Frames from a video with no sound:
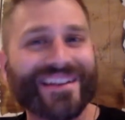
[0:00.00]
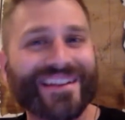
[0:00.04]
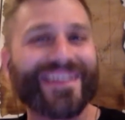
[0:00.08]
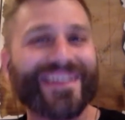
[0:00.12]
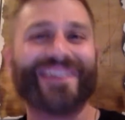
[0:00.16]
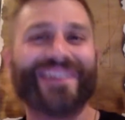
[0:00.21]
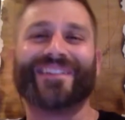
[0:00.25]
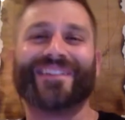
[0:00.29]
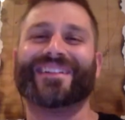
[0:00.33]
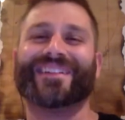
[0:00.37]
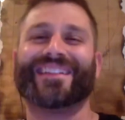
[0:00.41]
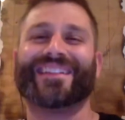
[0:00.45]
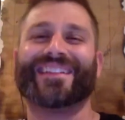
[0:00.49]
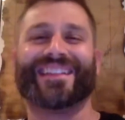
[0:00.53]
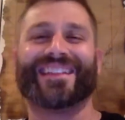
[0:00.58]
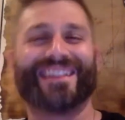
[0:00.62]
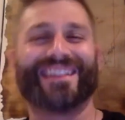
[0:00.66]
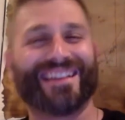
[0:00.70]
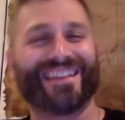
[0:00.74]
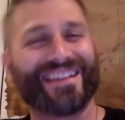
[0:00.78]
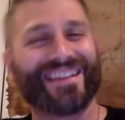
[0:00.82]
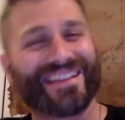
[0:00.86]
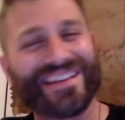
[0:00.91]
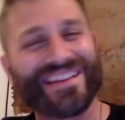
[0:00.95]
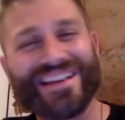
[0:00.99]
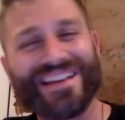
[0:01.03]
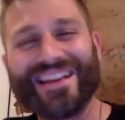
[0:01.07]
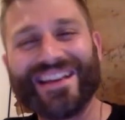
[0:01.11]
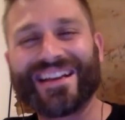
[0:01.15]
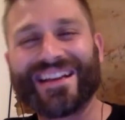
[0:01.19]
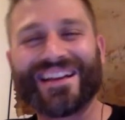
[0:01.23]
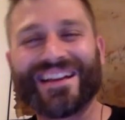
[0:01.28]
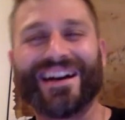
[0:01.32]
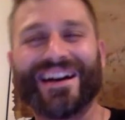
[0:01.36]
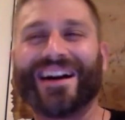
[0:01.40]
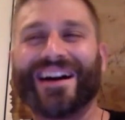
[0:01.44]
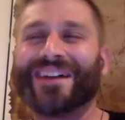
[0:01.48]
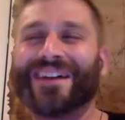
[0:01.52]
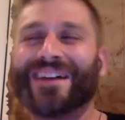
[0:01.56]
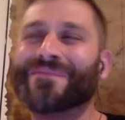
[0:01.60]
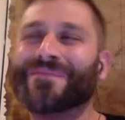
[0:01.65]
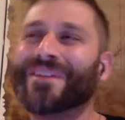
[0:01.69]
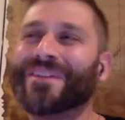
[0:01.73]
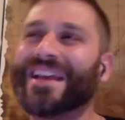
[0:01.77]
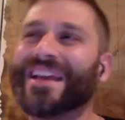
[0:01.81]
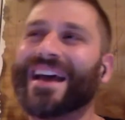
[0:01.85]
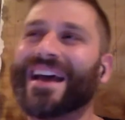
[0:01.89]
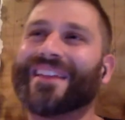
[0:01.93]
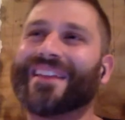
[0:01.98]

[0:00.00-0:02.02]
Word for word: you know, like, uh, but yeah,